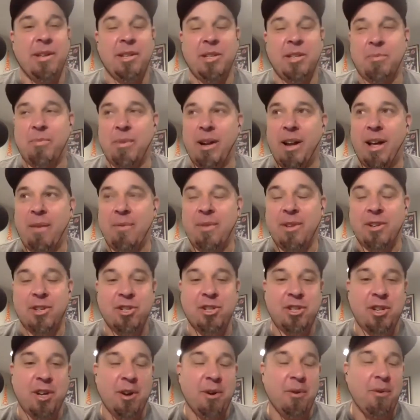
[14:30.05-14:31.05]
He's been on this
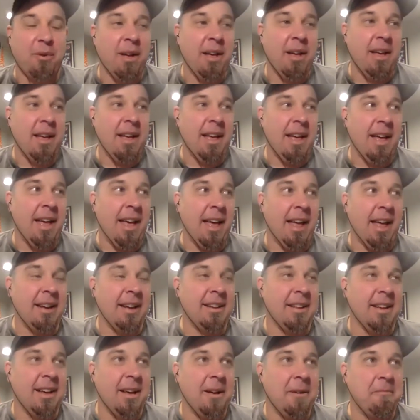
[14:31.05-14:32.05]
show,
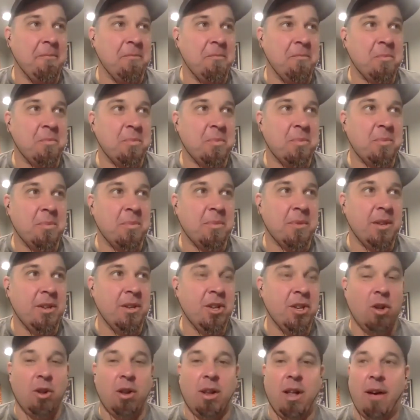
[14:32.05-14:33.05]
and uh,
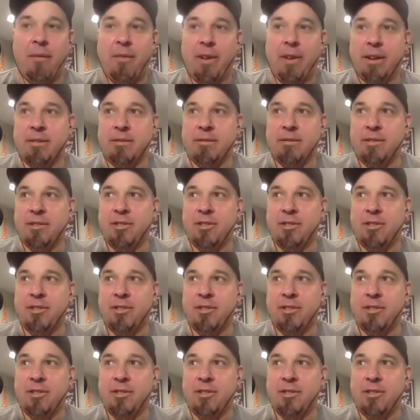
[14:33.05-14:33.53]
you'll love it.